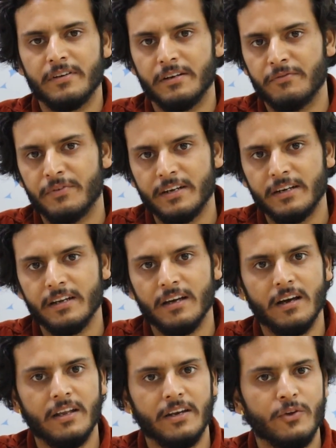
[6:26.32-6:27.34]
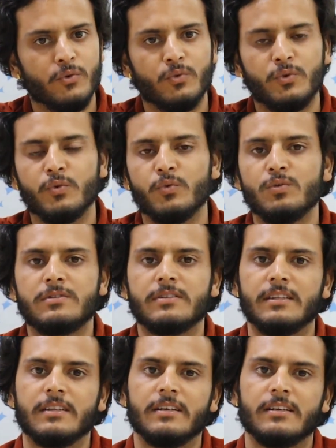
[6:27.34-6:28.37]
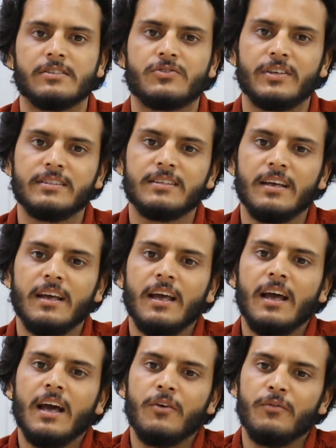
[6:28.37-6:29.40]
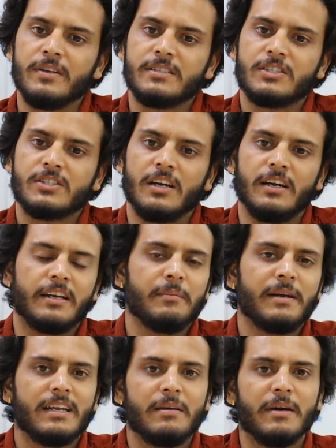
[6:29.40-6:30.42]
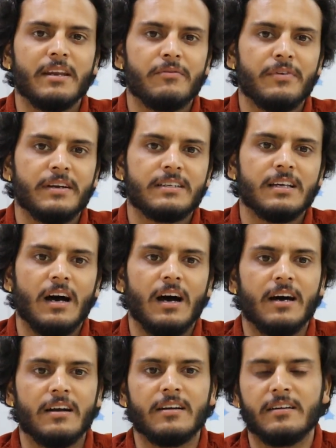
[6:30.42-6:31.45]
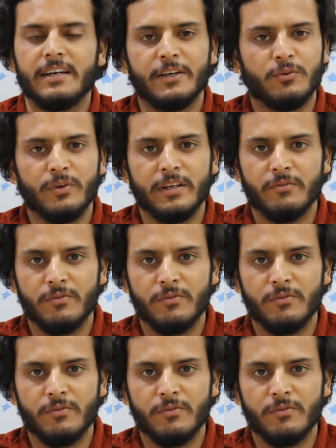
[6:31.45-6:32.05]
different new tools in the industries, which ultimately benefit our day-to-day